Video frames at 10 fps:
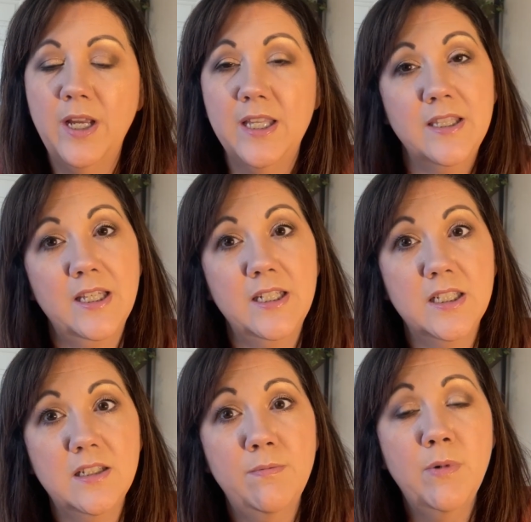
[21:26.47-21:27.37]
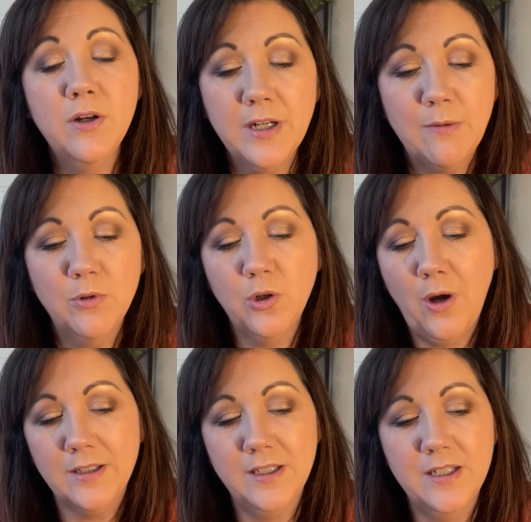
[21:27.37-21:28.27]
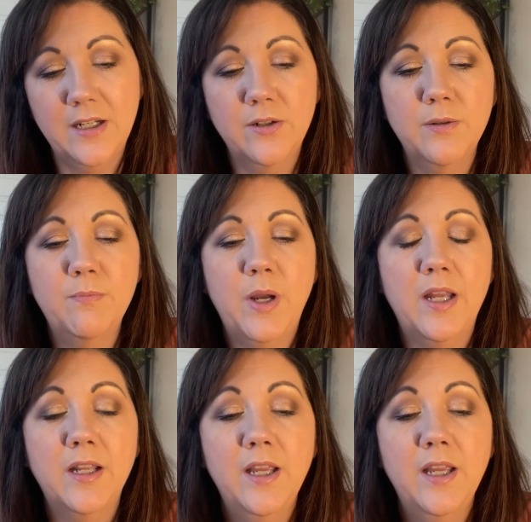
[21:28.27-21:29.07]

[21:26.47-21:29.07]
And then tomorrow night we'll go out to dinner, but